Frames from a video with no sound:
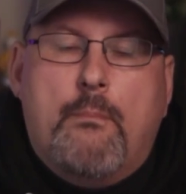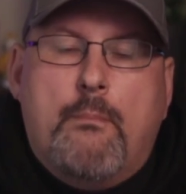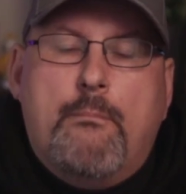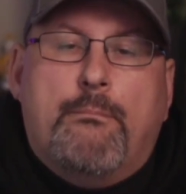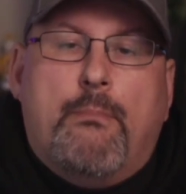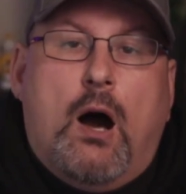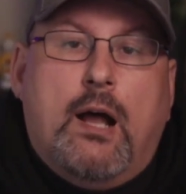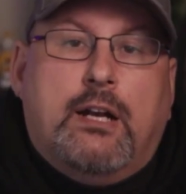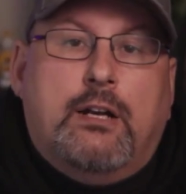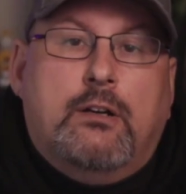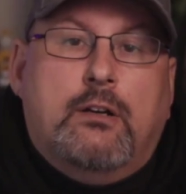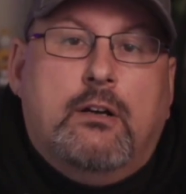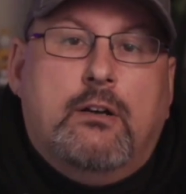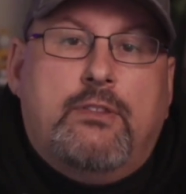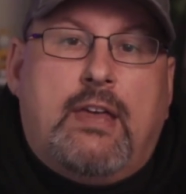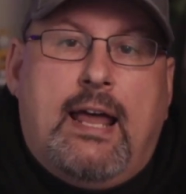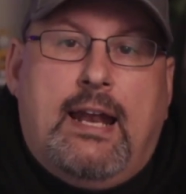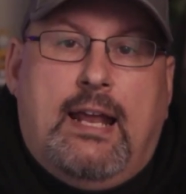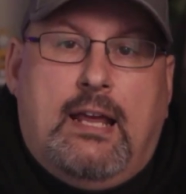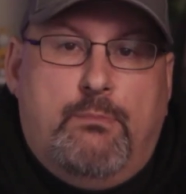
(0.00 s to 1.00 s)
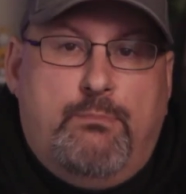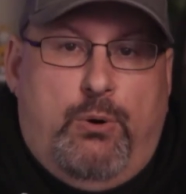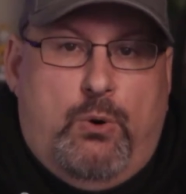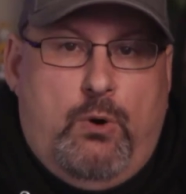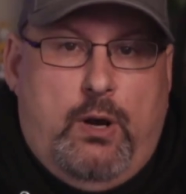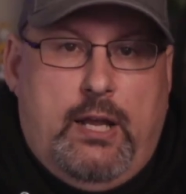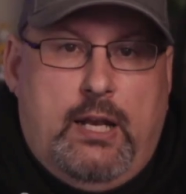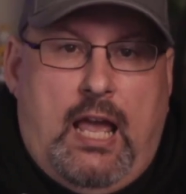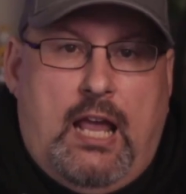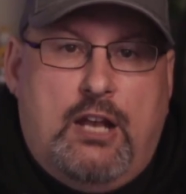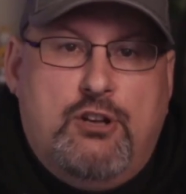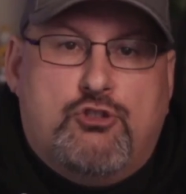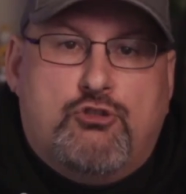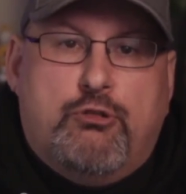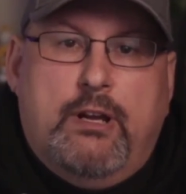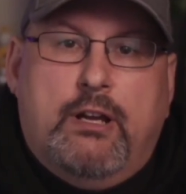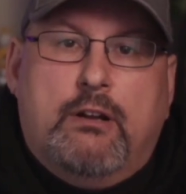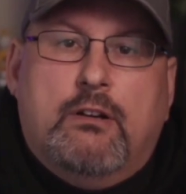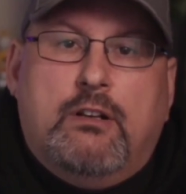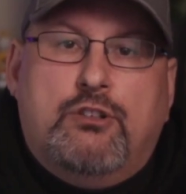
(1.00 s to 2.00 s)
Monitor that endpoint and
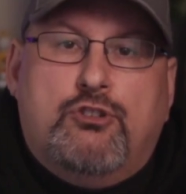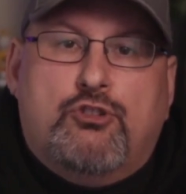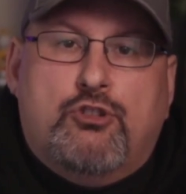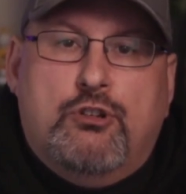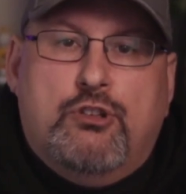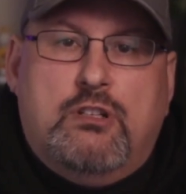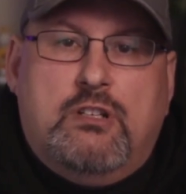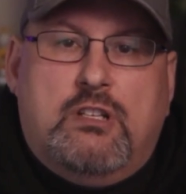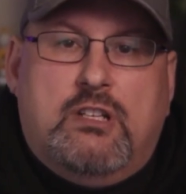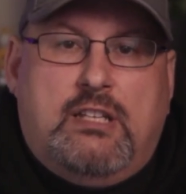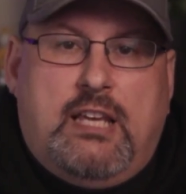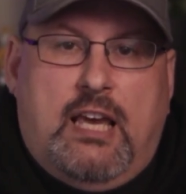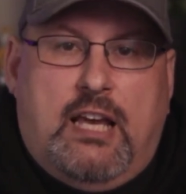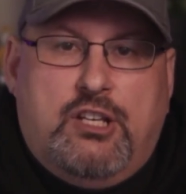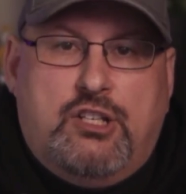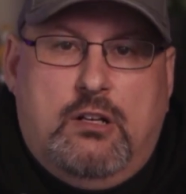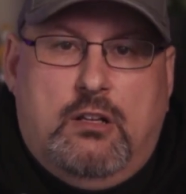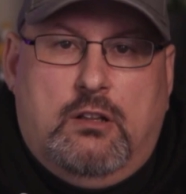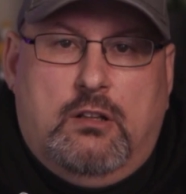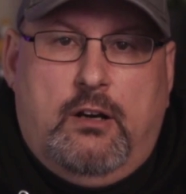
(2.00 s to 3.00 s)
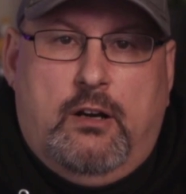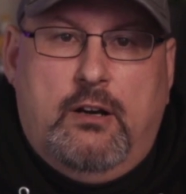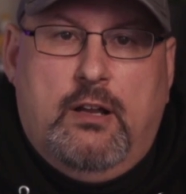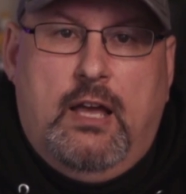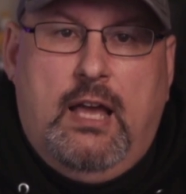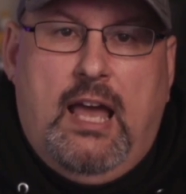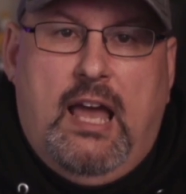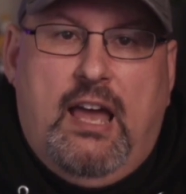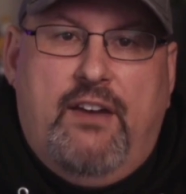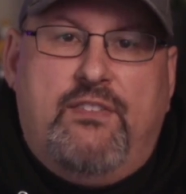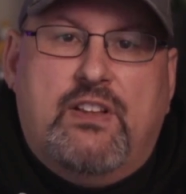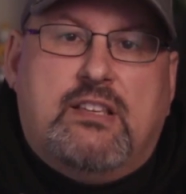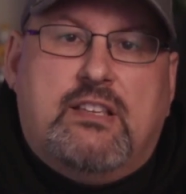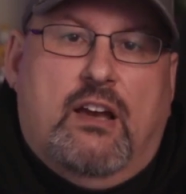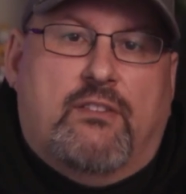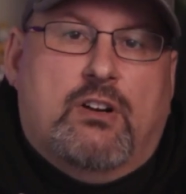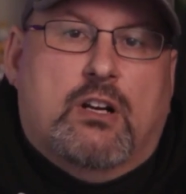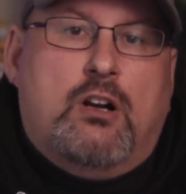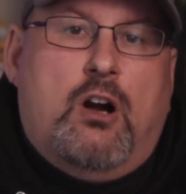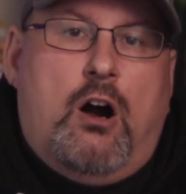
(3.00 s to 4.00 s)
trigger an intrusion detection alert if it's
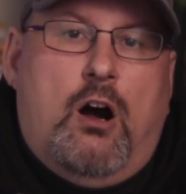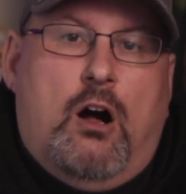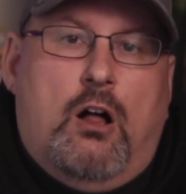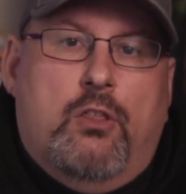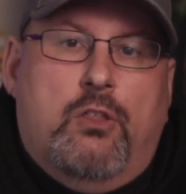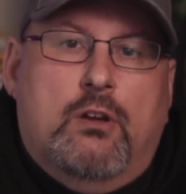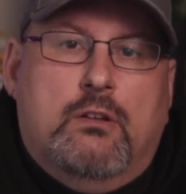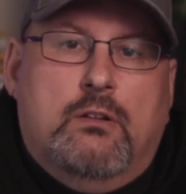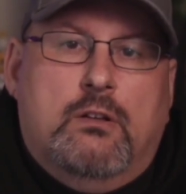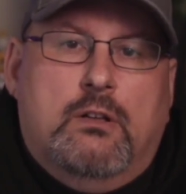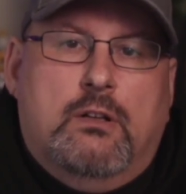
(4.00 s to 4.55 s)
ever called.